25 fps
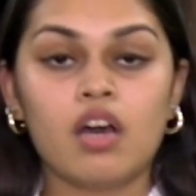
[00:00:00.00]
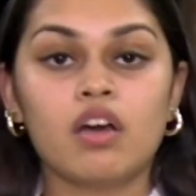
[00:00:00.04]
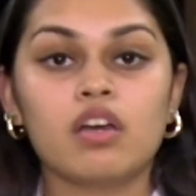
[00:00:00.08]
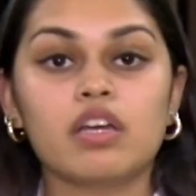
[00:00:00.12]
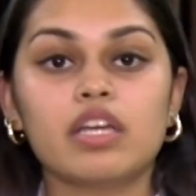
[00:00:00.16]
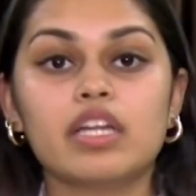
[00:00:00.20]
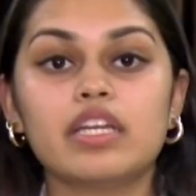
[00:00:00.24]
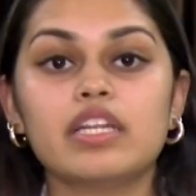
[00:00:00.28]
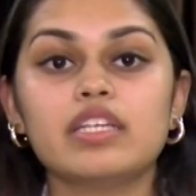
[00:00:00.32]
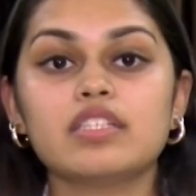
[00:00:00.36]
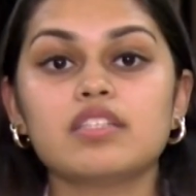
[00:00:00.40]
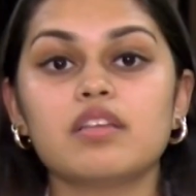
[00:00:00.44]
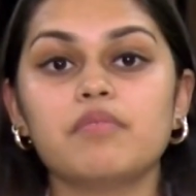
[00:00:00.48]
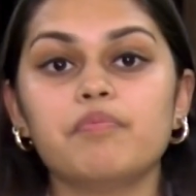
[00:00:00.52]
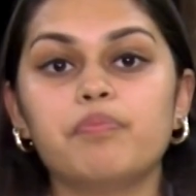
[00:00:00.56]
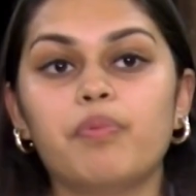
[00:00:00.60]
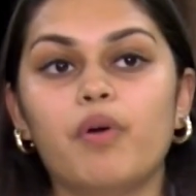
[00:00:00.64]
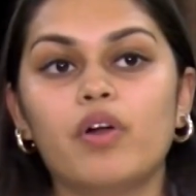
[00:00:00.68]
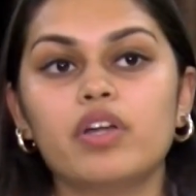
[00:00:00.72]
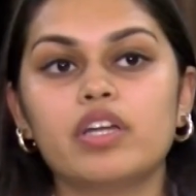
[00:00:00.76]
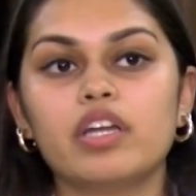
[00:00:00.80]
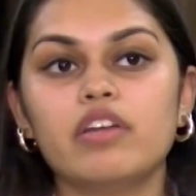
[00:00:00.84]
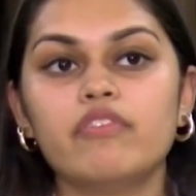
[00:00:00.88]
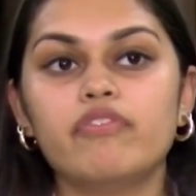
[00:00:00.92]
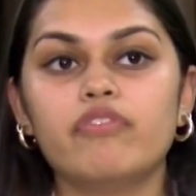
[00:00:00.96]
it is
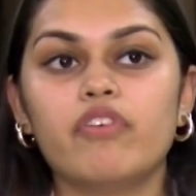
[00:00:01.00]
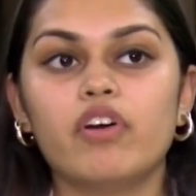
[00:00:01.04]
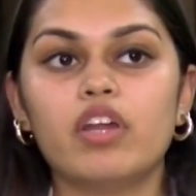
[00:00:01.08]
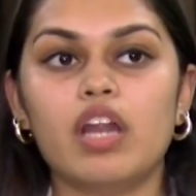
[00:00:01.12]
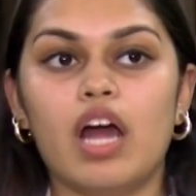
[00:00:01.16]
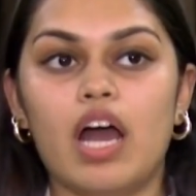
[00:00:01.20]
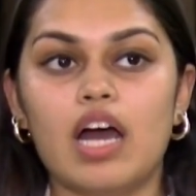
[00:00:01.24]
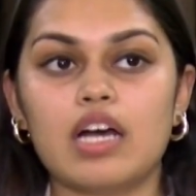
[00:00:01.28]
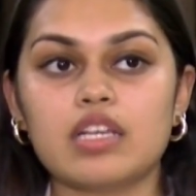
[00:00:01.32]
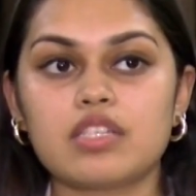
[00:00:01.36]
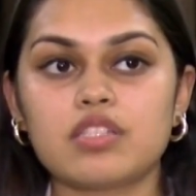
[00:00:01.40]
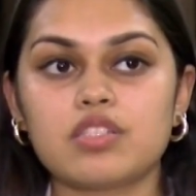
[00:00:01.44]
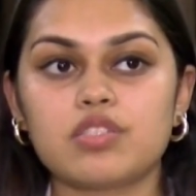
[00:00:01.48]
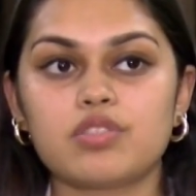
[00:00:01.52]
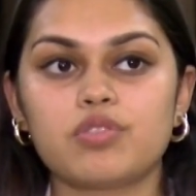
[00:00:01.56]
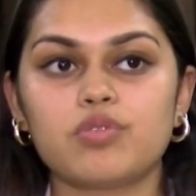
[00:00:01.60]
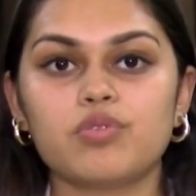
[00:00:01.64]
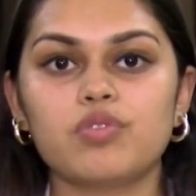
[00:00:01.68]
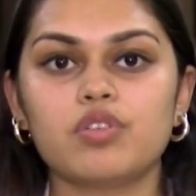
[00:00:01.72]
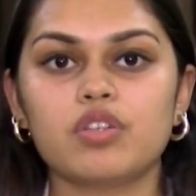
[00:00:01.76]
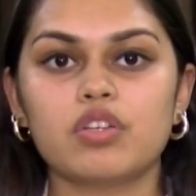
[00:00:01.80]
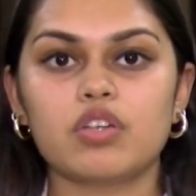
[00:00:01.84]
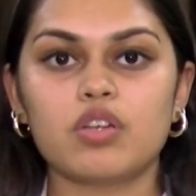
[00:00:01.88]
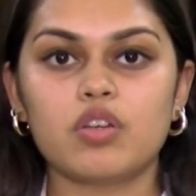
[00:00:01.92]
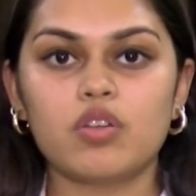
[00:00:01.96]
important for us
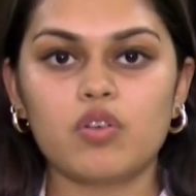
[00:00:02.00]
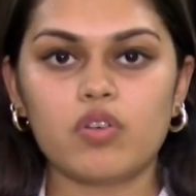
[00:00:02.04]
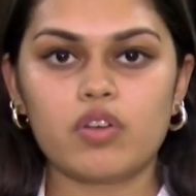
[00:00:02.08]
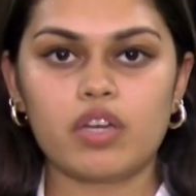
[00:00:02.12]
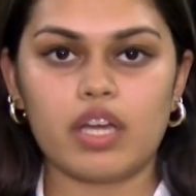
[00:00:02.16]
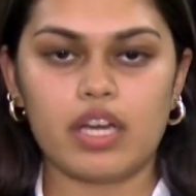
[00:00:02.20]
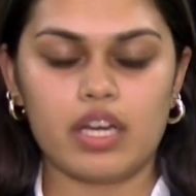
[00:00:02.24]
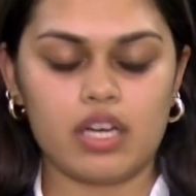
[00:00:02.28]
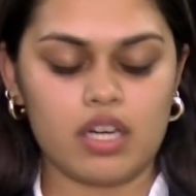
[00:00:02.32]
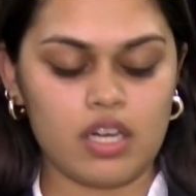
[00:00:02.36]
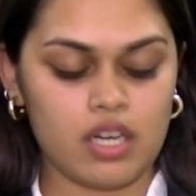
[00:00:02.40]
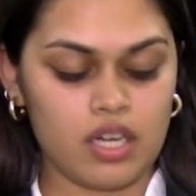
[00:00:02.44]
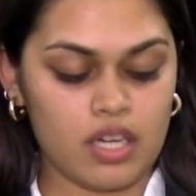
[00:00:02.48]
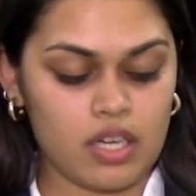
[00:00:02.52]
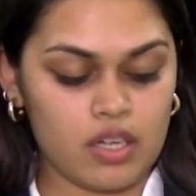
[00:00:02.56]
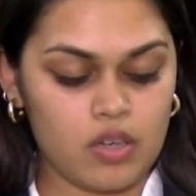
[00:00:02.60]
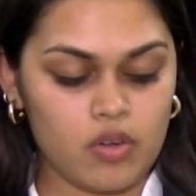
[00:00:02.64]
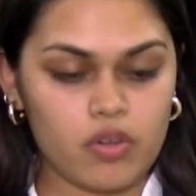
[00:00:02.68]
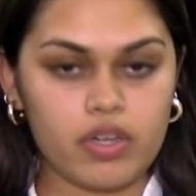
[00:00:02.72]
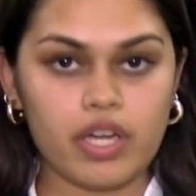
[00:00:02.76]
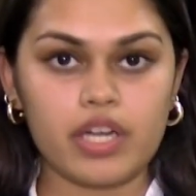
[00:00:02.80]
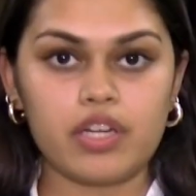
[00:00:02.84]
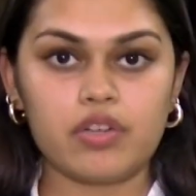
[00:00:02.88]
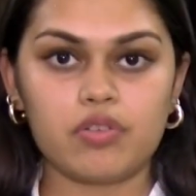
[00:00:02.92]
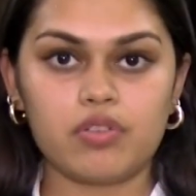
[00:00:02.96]
to
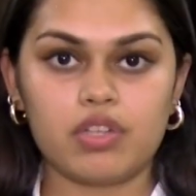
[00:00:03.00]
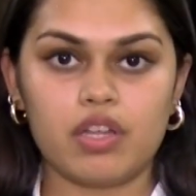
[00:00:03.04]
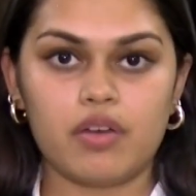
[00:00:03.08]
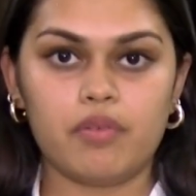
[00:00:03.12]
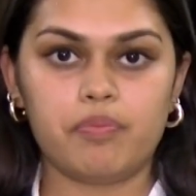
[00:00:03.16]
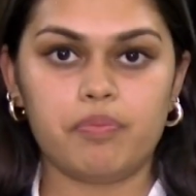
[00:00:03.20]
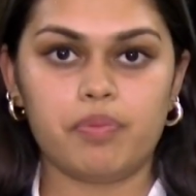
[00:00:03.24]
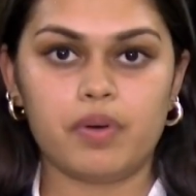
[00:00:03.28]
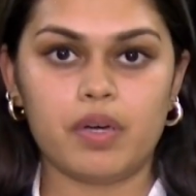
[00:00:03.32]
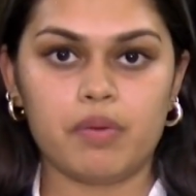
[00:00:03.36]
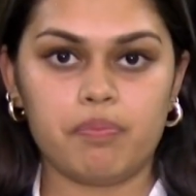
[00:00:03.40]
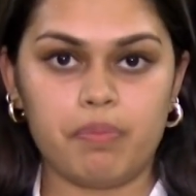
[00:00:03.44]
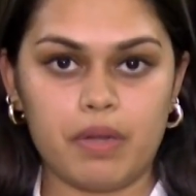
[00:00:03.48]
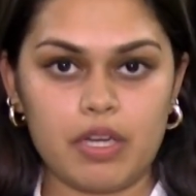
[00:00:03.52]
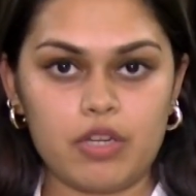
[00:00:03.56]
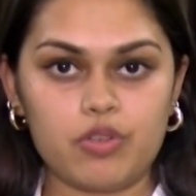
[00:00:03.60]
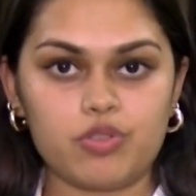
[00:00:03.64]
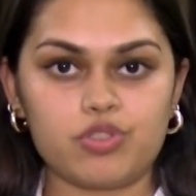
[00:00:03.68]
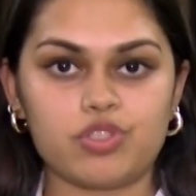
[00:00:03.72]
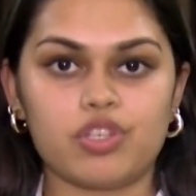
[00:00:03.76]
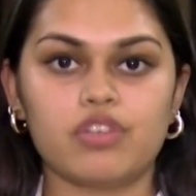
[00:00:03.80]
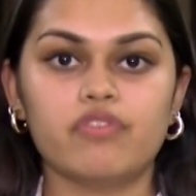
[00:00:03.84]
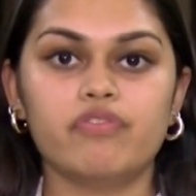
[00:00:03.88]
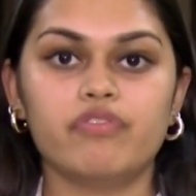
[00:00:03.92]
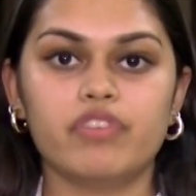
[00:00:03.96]
look into the
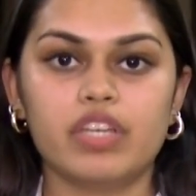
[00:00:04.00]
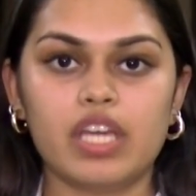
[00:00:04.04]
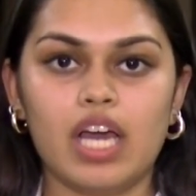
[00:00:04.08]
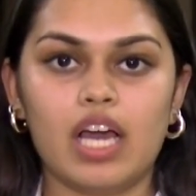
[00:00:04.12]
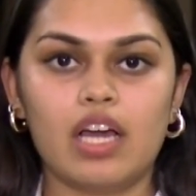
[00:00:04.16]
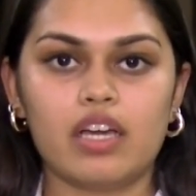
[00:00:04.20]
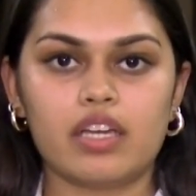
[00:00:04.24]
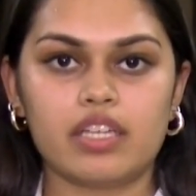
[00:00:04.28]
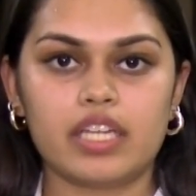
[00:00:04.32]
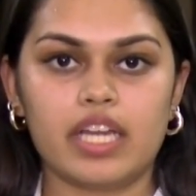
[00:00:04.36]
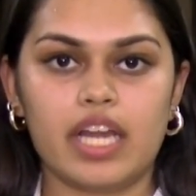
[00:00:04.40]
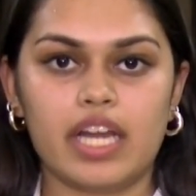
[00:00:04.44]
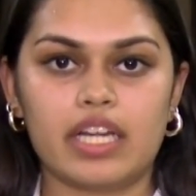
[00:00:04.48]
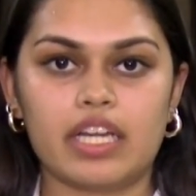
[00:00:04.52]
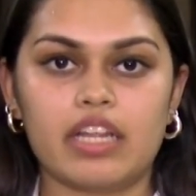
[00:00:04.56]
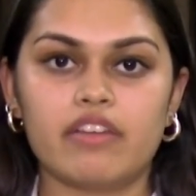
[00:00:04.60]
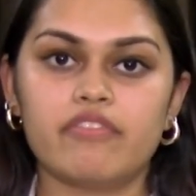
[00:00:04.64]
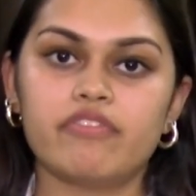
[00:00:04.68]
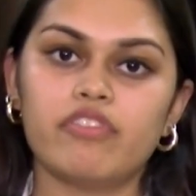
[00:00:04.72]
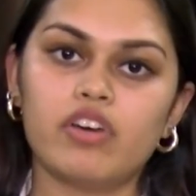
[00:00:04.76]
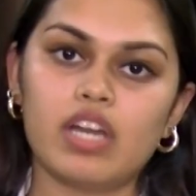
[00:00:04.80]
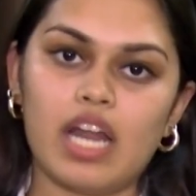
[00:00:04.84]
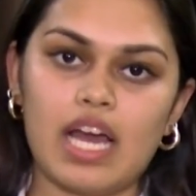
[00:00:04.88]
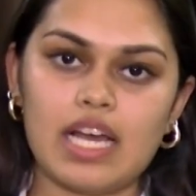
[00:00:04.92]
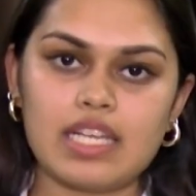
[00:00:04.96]
pollution we are creating
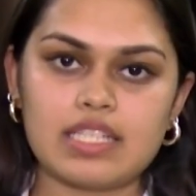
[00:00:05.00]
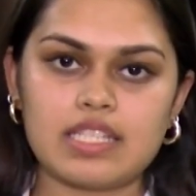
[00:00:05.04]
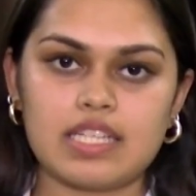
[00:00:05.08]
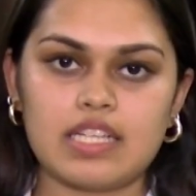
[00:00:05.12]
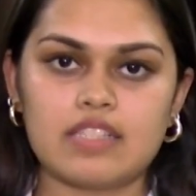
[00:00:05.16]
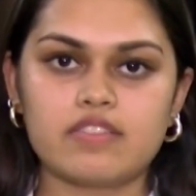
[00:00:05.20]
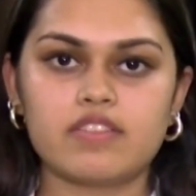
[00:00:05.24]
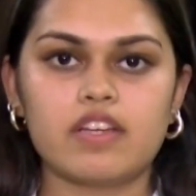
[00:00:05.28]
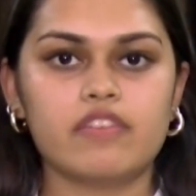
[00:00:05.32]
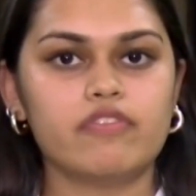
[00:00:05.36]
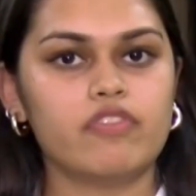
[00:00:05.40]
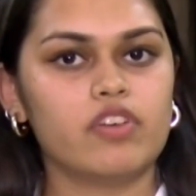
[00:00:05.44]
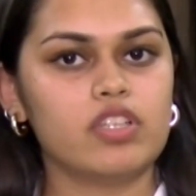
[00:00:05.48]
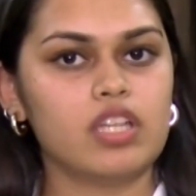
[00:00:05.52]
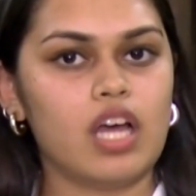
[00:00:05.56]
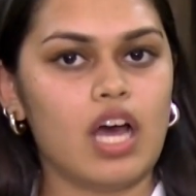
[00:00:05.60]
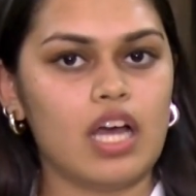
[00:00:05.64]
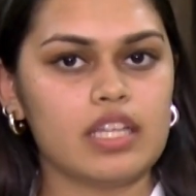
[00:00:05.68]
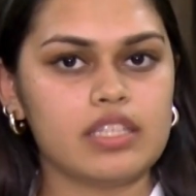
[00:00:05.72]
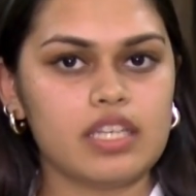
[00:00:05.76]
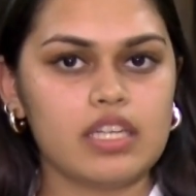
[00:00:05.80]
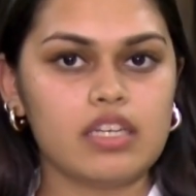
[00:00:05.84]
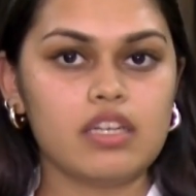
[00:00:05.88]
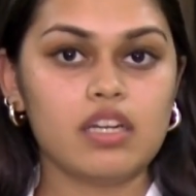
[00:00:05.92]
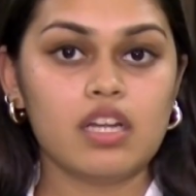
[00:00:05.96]
for ourselves and for the
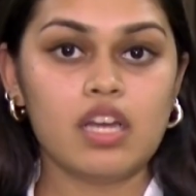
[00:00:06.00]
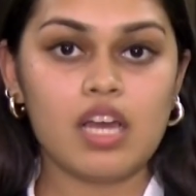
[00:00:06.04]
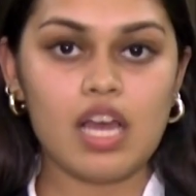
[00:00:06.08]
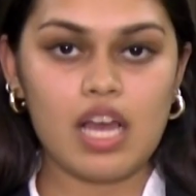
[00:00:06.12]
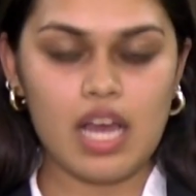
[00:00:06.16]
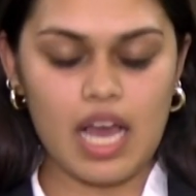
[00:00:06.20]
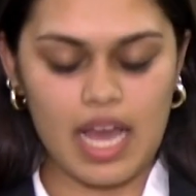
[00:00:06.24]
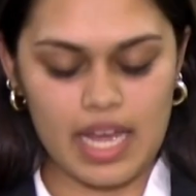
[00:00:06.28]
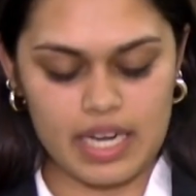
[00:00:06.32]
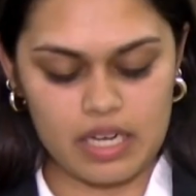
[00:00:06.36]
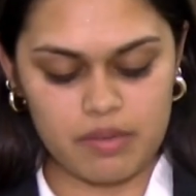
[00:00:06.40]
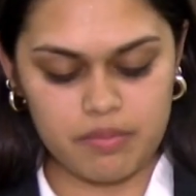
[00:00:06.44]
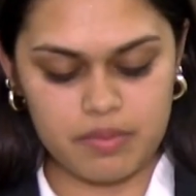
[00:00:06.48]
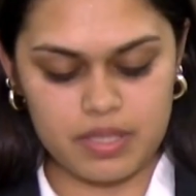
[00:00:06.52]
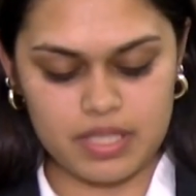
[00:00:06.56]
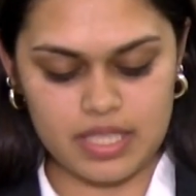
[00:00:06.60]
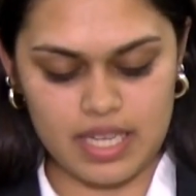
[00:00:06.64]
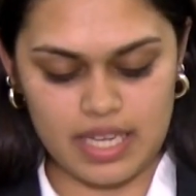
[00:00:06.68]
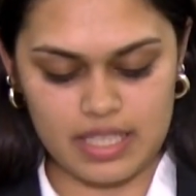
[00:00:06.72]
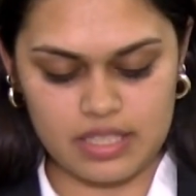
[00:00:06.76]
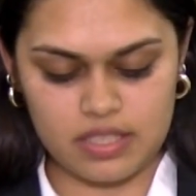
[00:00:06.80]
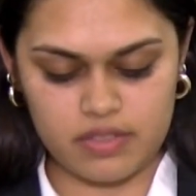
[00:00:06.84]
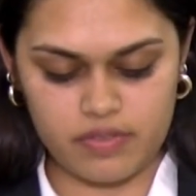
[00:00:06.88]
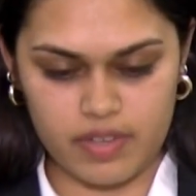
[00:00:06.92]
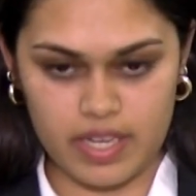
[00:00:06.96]
other animals
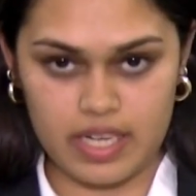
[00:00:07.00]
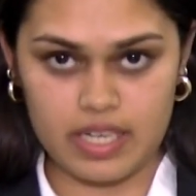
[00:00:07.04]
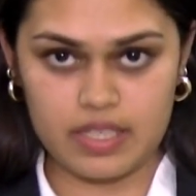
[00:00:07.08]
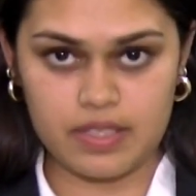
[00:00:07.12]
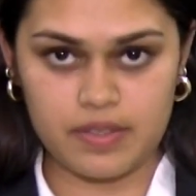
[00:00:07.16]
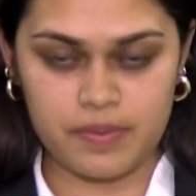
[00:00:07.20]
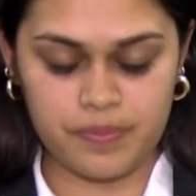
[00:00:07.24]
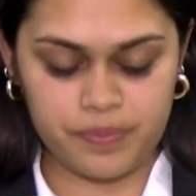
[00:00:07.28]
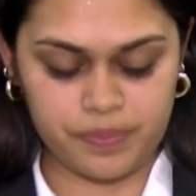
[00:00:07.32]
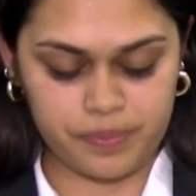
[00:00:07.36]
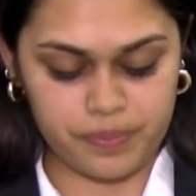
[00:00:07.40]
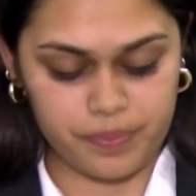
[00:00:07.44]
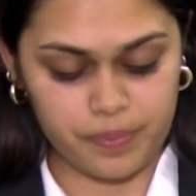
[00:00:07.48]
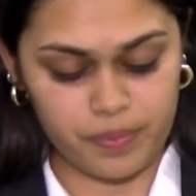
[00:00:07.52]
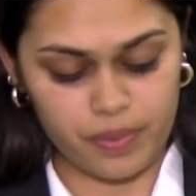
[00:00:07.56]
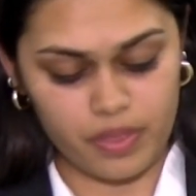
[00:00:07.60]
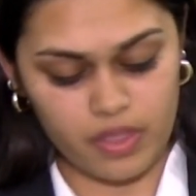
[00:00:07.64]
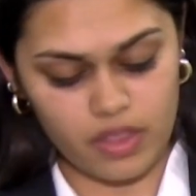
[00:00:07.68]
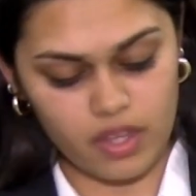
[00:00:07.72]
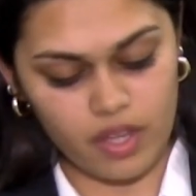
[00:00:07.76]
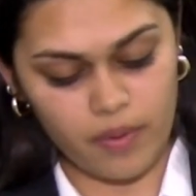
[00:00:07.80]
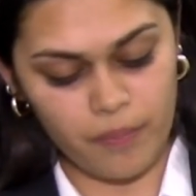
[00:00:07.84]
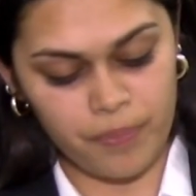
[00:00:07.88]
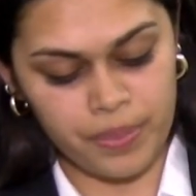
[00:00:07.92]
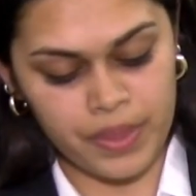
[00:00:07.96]
as
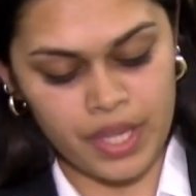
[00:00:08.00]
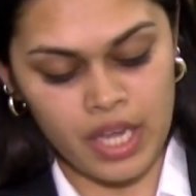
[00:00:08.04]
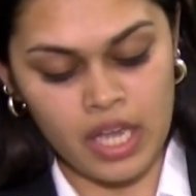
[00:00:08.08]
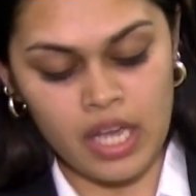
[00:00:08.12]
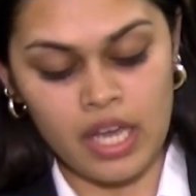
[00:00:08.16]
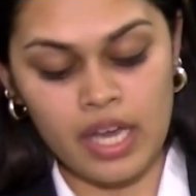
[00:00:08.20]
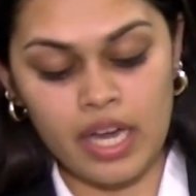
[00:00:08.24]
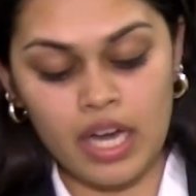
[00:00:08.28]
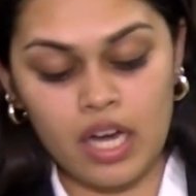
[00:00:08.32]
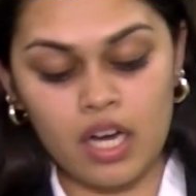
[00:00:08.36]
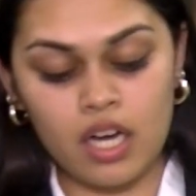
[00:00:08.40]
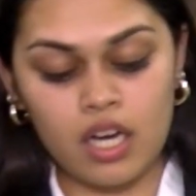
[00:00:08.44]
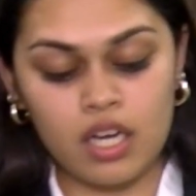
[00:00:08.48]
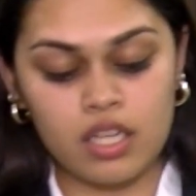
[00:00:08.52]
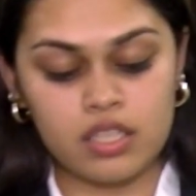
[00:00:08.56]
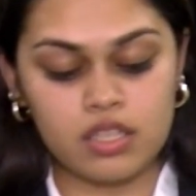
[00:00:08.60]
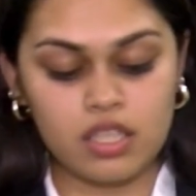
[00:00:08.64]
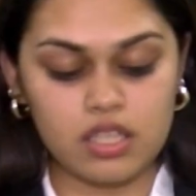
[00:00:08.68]
well.